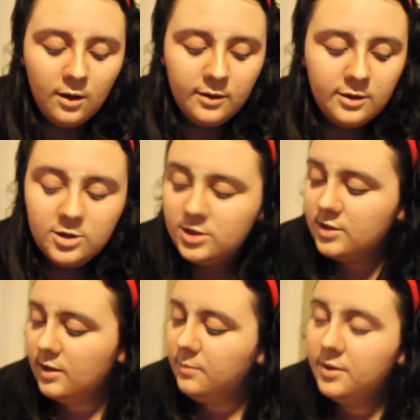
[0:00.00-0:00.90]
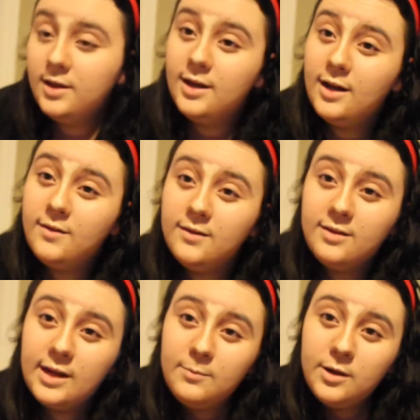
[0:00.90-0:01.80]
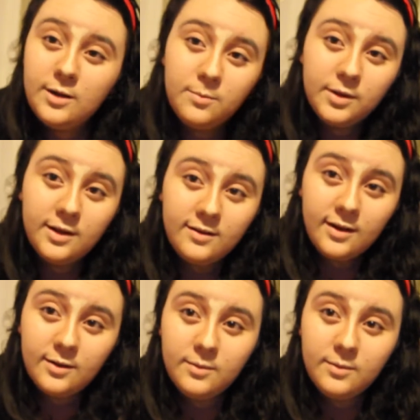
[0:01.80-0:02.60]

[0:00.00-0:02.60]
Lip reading: And then you're just going to blend that out the same way you blended